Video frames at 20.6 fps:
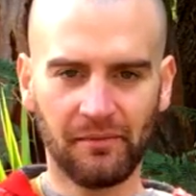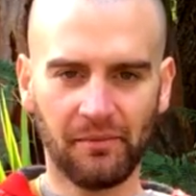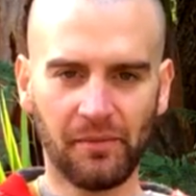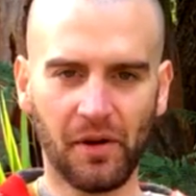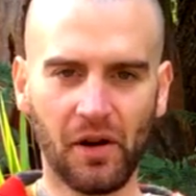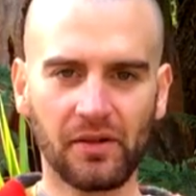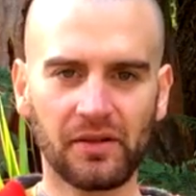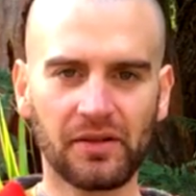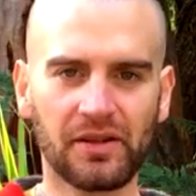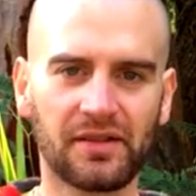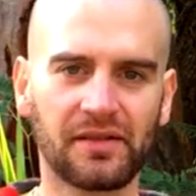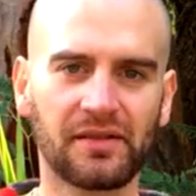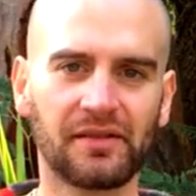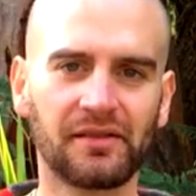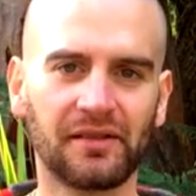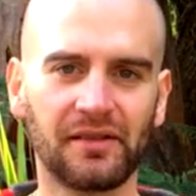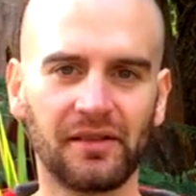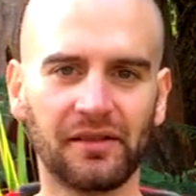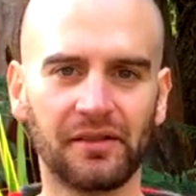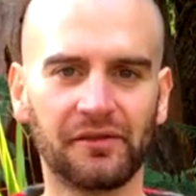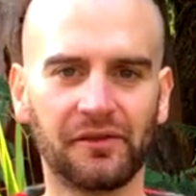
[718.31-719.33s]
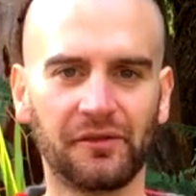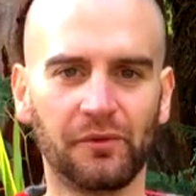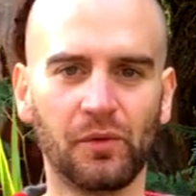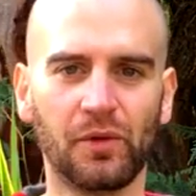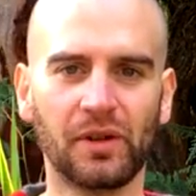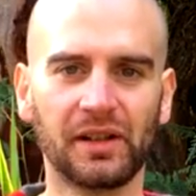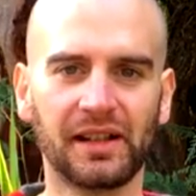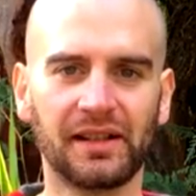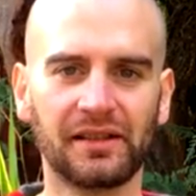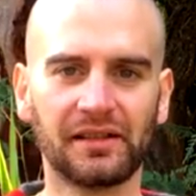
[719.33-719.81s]
box of
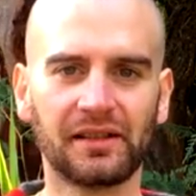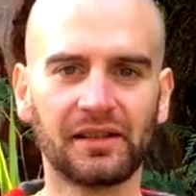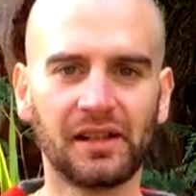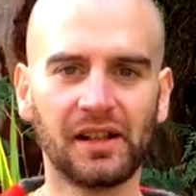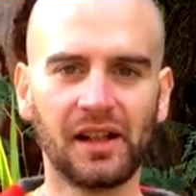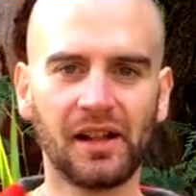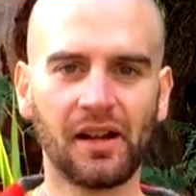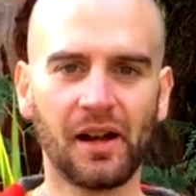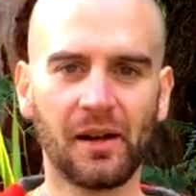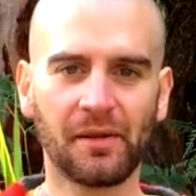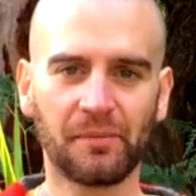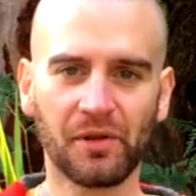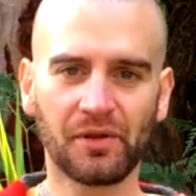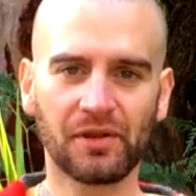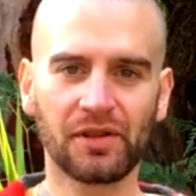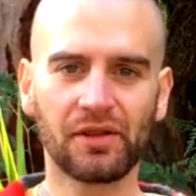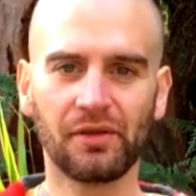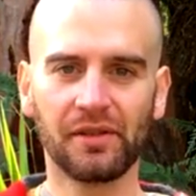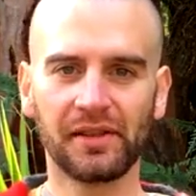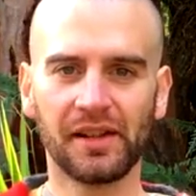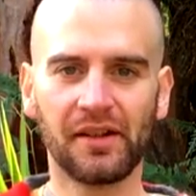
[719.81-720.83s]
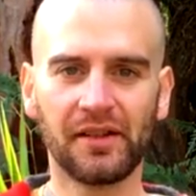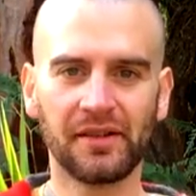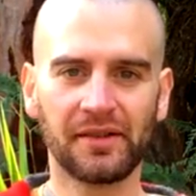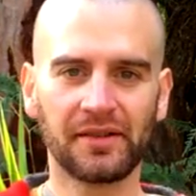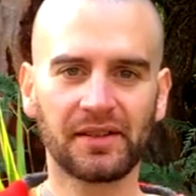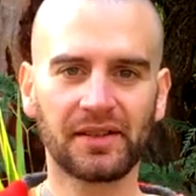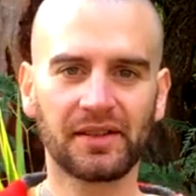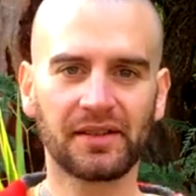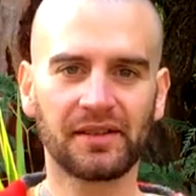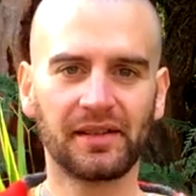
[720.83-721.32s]
water. I brought 2 of
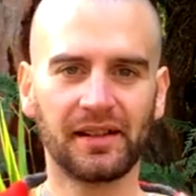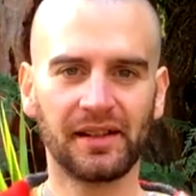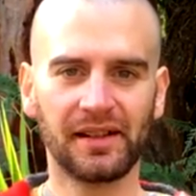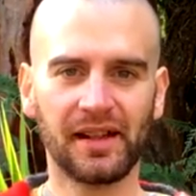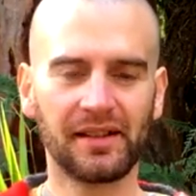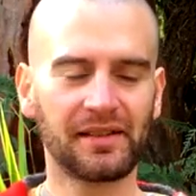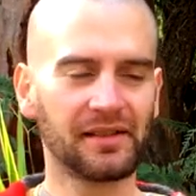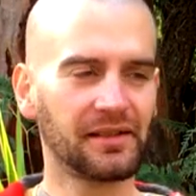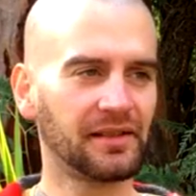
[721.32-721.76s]
those and that